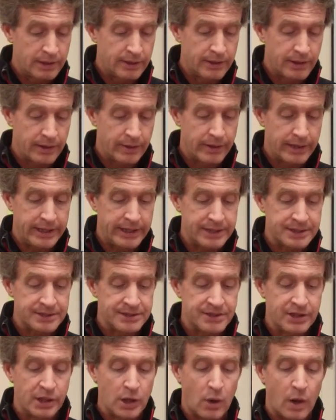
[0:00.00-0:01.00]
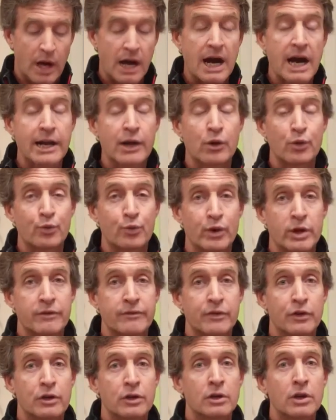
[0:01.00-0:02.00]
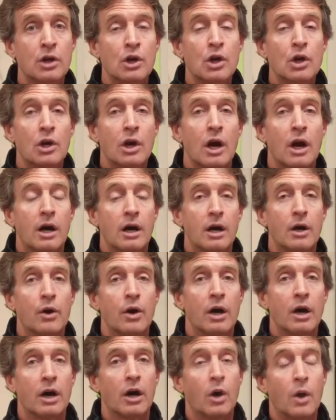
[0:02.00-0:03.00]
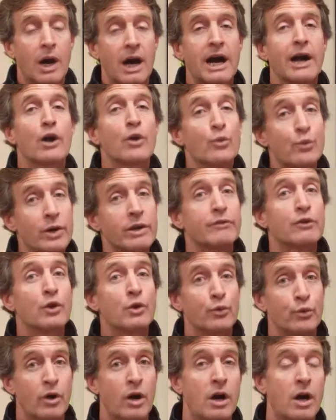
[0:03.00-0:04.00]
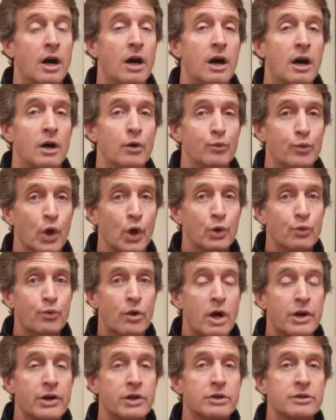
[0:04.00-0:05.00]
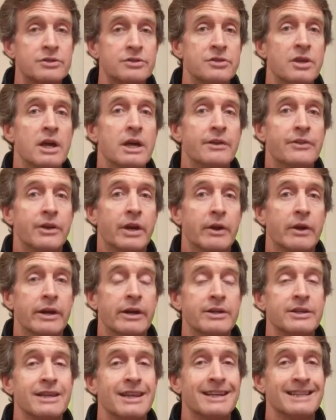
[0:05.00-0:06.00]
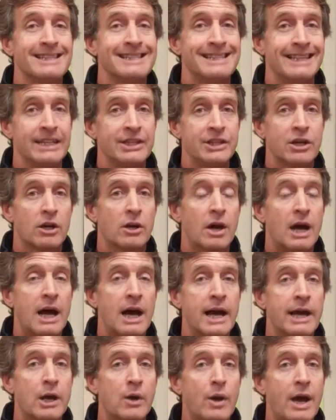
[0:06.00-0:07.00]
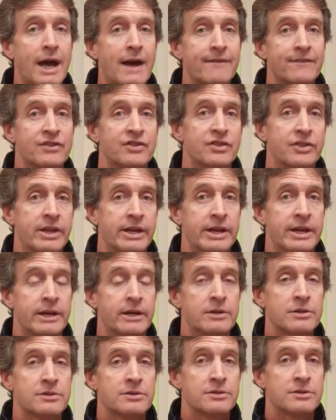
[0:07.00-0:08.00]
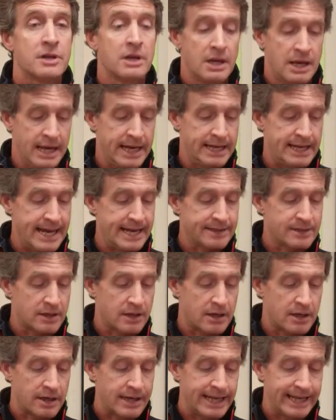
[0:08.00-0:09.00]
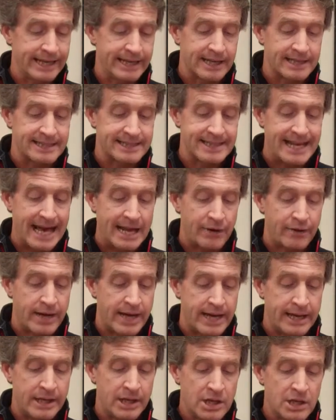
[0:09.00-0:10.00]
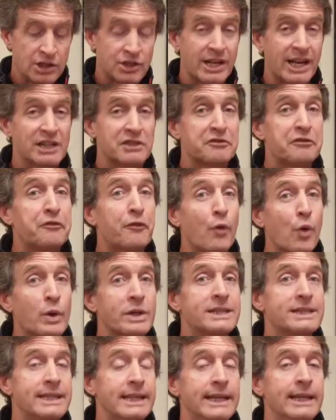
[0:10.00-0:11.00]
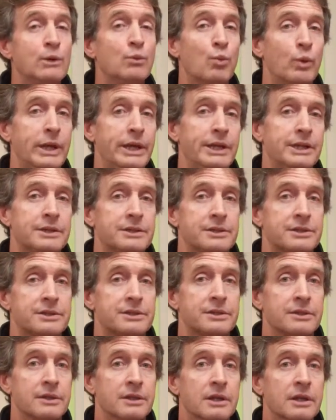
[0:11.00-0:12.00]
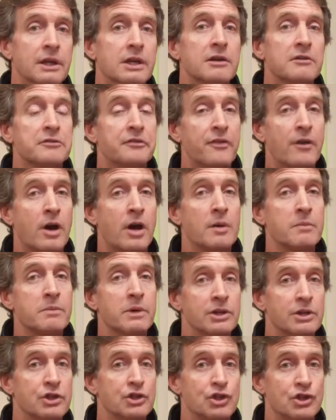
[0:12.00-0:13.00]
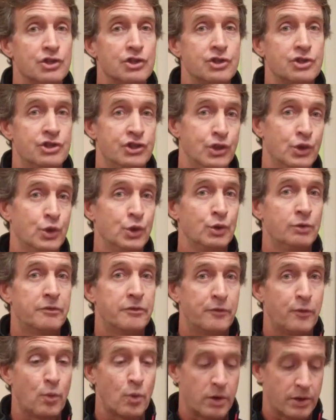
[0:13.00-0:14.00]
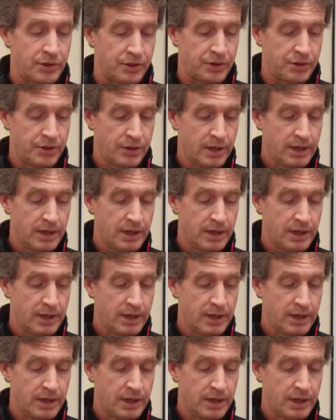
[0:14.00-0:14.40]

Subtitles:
There is the Ohio River Roadrunners. They're in Xenia, Ohio, has theirs, and that's on a Saturday. So that's 14 weeks from June 4th.